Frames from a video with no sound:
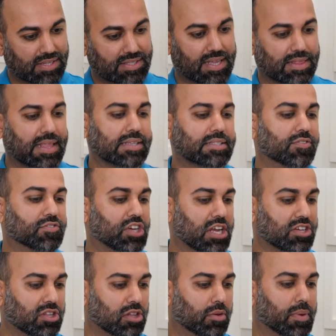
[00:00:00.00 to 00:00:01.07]
I say things have
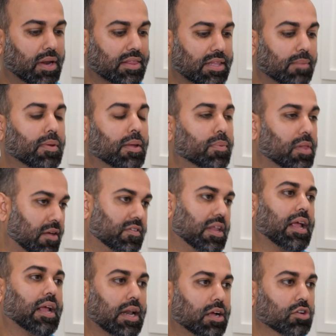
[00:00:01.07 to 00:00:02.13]
changed a little bit, I think people have taken